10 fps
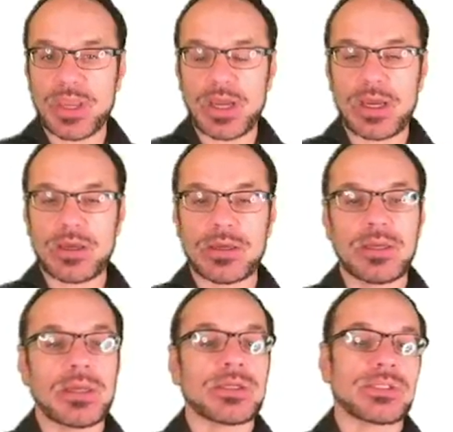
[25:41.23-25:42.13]

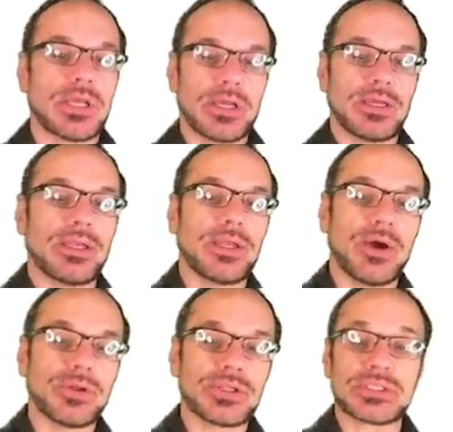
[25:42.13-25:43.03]

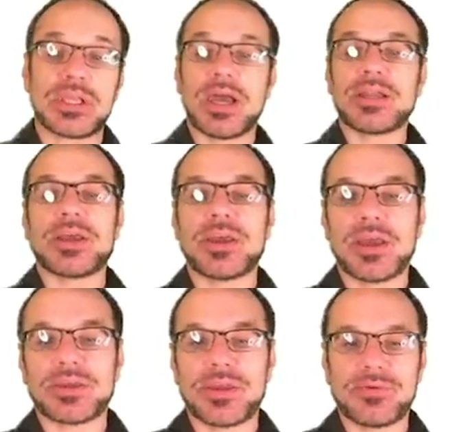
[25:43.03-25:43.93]
On the slide,
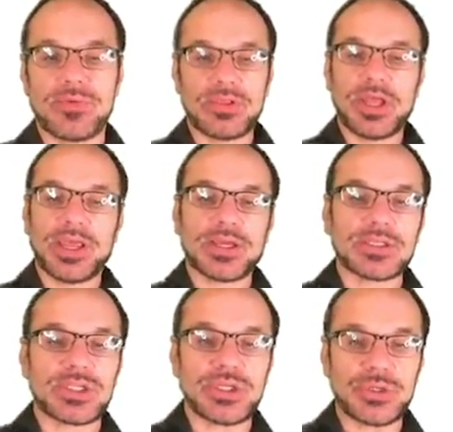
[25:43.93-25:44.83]
I give a
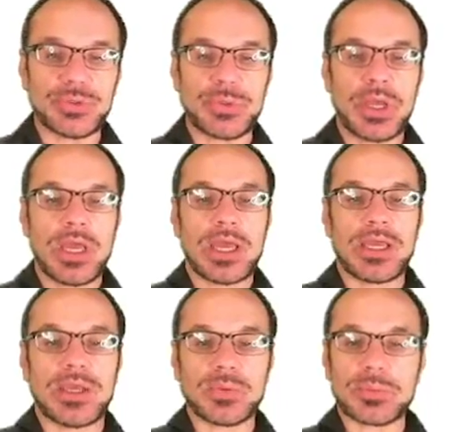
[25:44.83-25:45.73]
link to
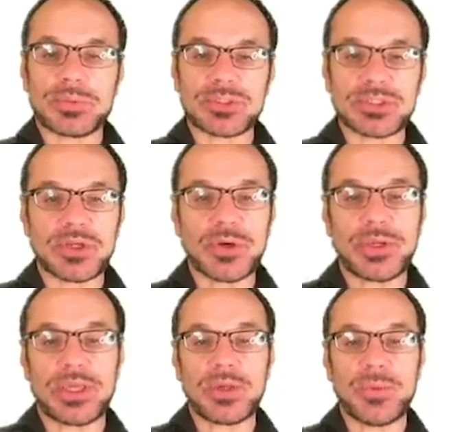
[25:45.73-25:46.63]
a
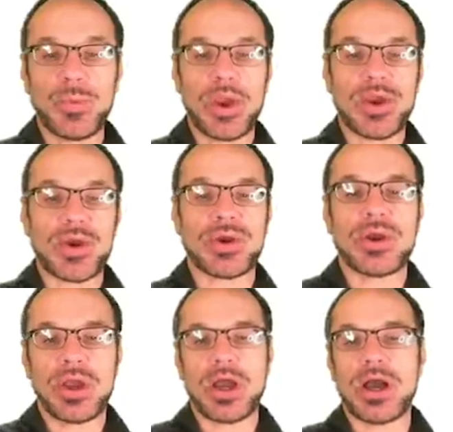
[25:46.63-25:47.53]
repository where
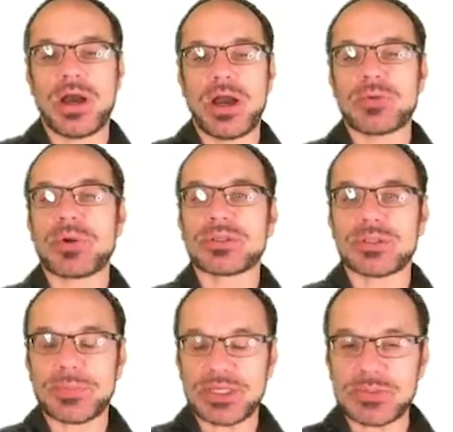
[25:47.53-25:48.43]
I run
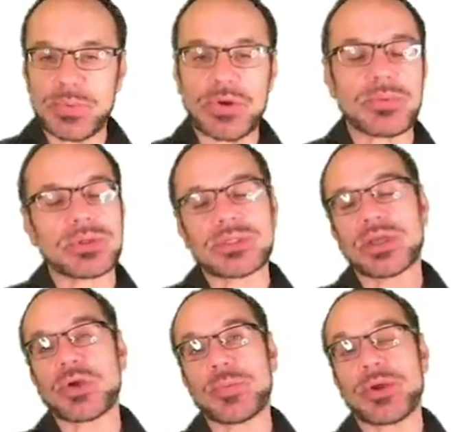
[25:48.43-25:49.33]
some experiments, I
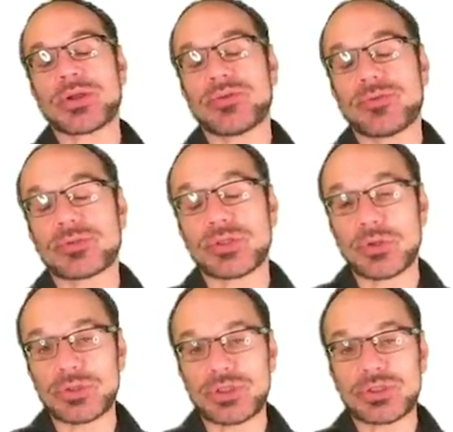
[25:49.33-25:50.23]
compare different
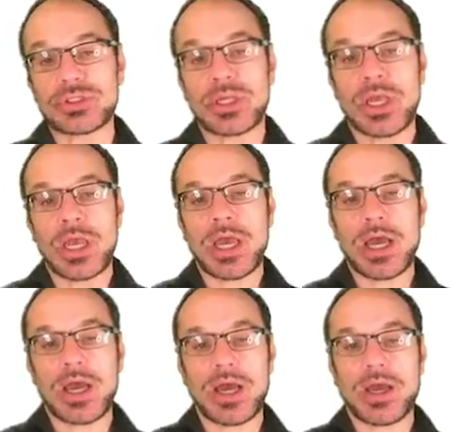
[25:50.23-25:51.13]
solutions,
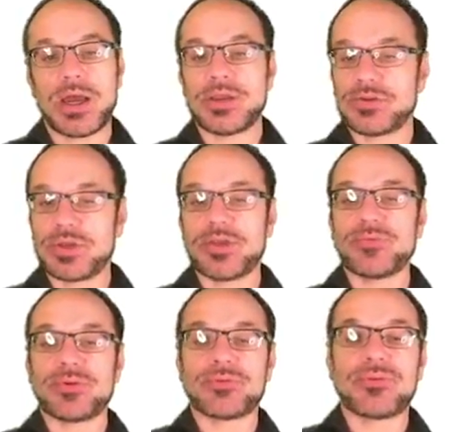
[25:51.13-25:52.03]
and you can
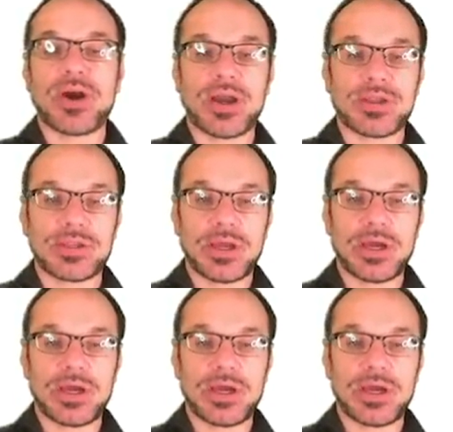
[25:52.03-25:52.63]
verify